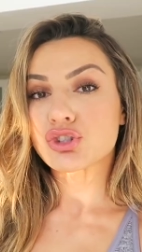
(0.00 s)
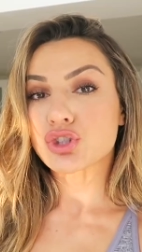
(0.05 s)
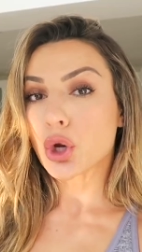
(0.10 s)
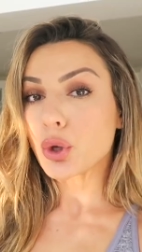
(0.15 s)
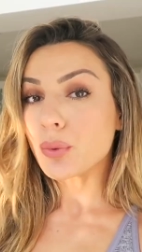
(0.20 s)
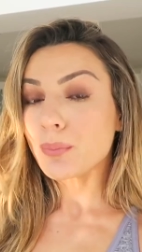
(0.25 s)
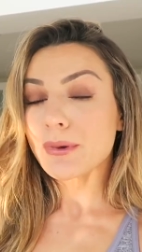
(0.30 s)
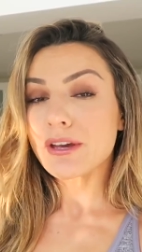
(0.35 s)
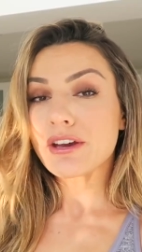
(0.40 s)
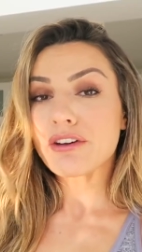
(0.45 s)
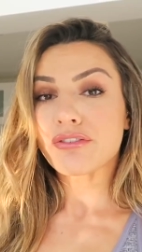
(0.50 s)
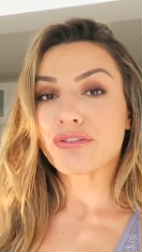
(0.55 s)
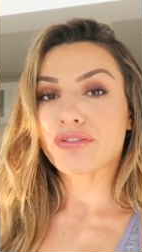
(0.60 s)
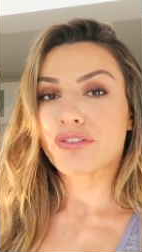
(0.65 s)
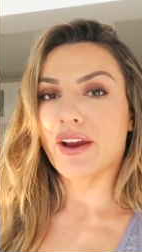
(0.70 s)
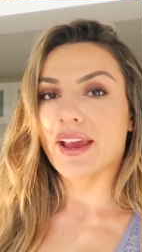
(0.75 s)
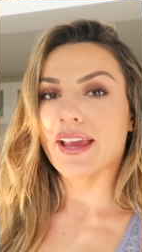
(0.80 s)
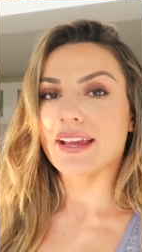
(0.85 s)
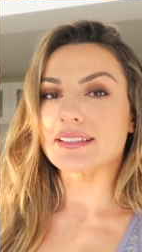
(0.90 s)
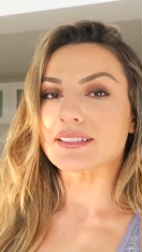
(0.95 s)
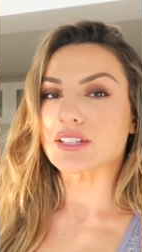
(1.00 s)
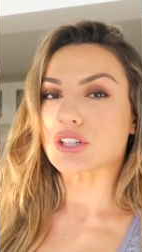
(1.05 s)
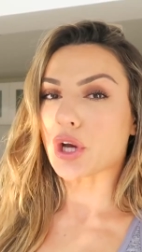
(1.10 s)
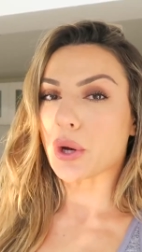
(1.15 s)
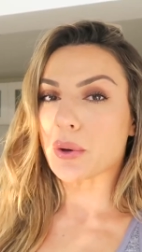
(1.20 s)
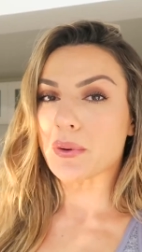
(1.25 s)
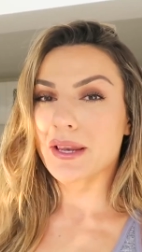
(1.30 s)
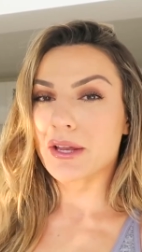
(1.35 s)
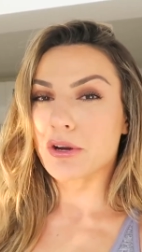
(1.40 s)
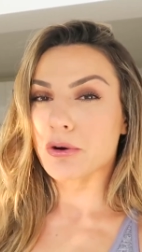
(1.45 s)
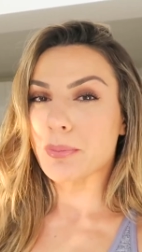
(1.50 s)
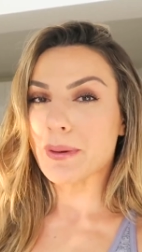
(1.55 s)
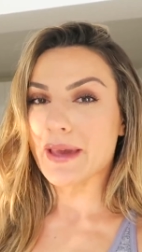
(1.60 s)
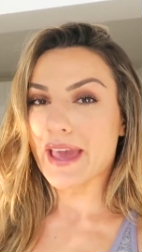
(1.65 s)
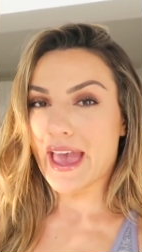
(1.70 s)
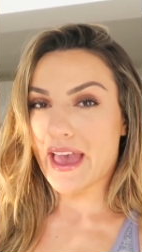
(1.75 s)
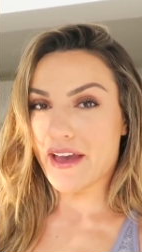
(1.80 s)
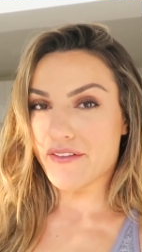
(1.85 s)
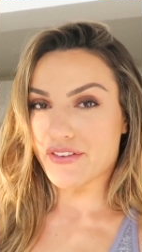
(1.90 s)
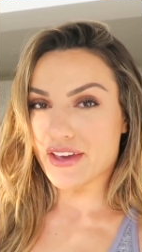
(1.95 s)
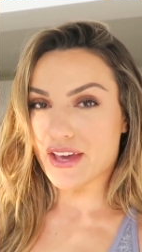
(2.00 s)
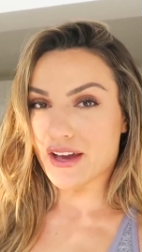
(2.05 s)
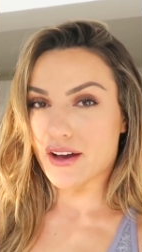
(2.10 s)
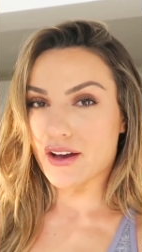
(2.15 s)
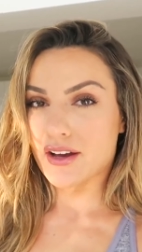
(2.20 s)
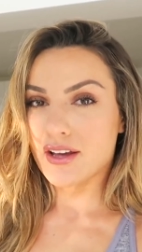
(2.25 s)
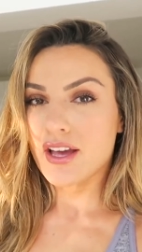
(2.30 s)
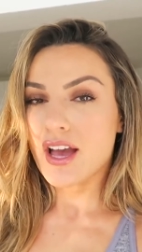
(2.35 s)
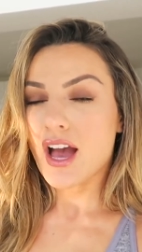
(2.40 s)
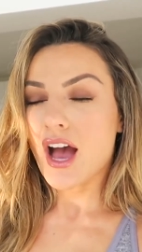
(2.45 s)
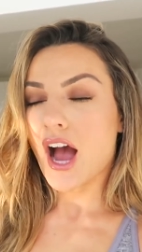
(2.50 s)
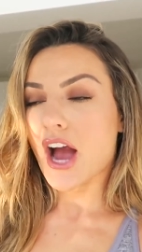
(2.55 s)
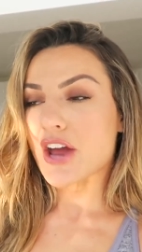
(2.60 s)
Don't be afraid to go a little bit heavier.